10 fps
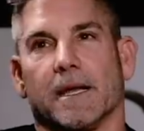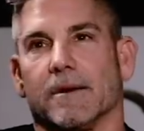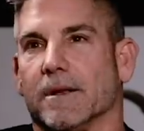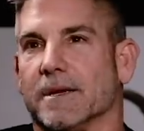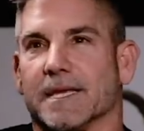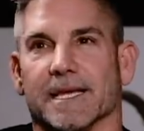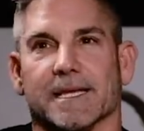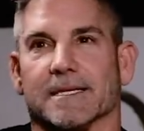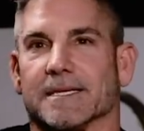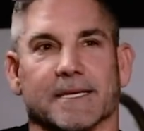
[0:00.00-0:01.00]
I don't know. It
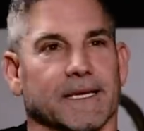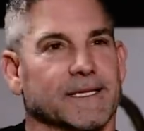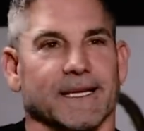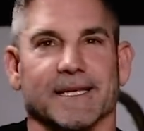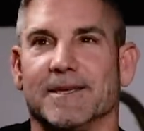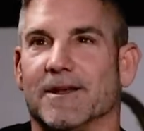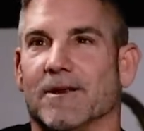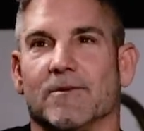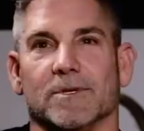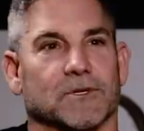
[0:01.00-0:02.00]
gets, it's, you
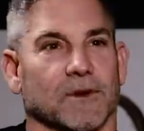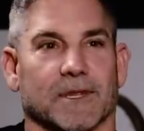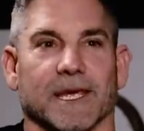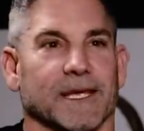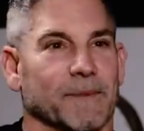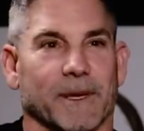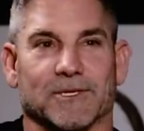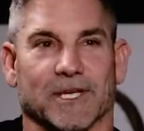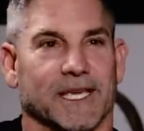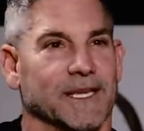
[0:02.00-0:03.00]
know, when you start thinking
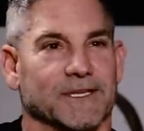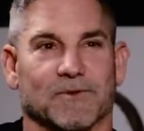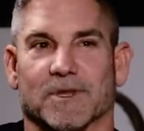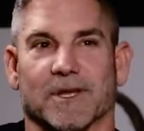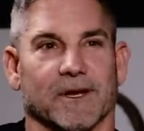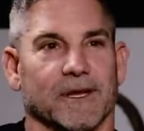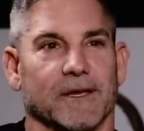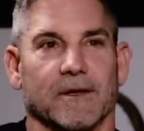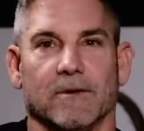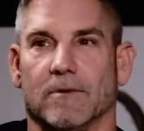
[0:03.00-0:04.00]
about your kids, what they're going
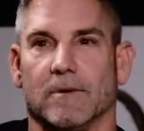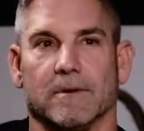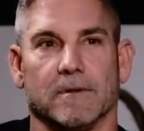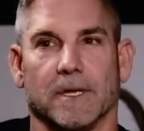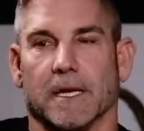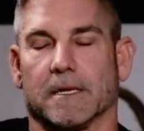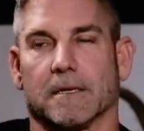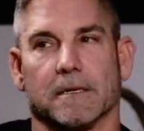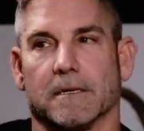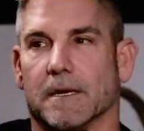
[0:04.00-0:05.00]
to do. Yeah. Like
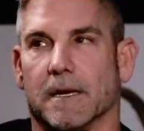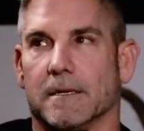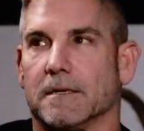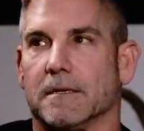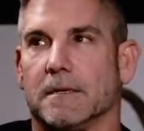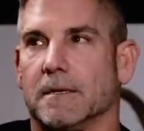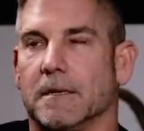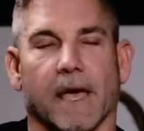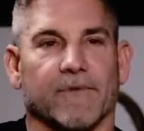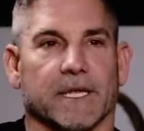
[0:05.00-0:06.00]

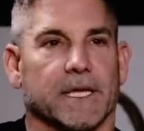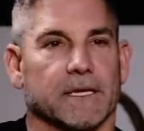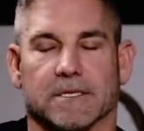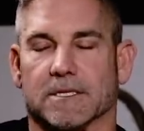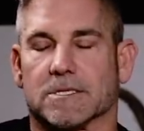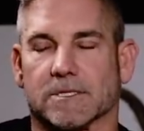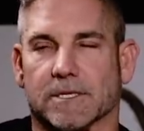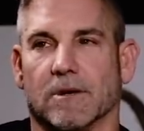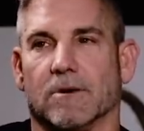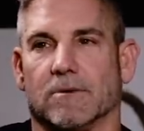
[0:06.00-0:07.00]
having kids is
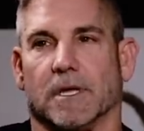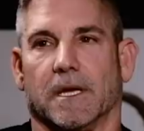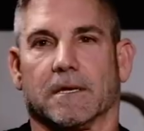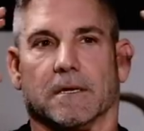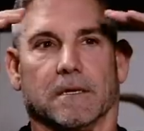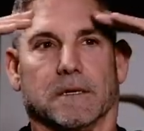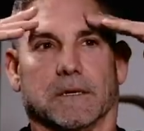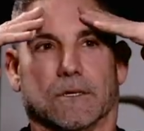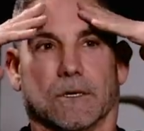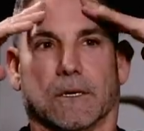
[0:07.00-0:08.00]
so like
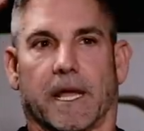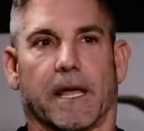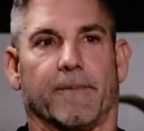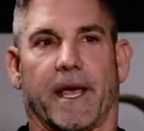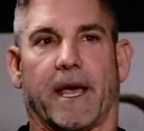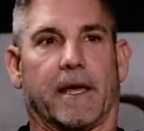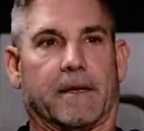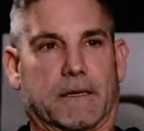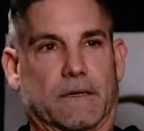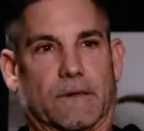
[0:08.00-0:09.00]
good and
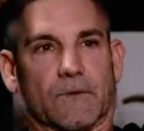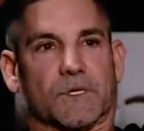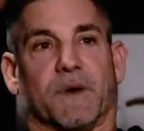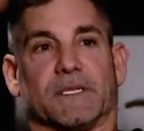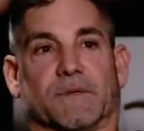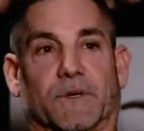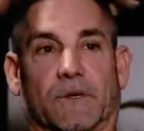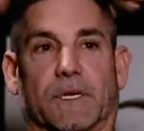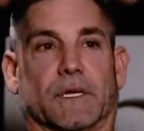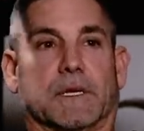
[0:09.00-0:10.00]
bad. The
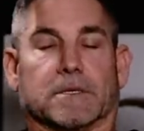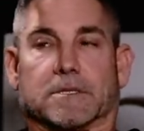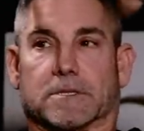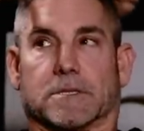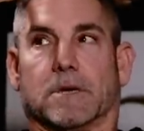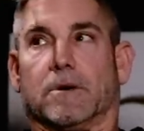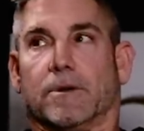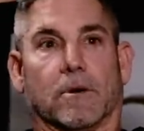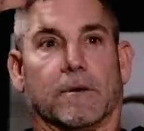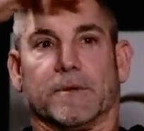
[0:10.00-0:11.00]
responsibility is so
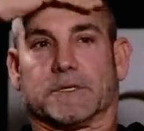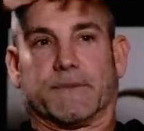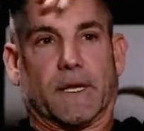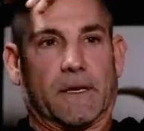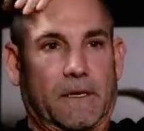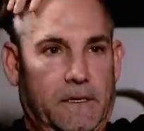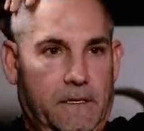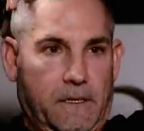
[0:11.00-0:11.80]
enormous. Man. Right.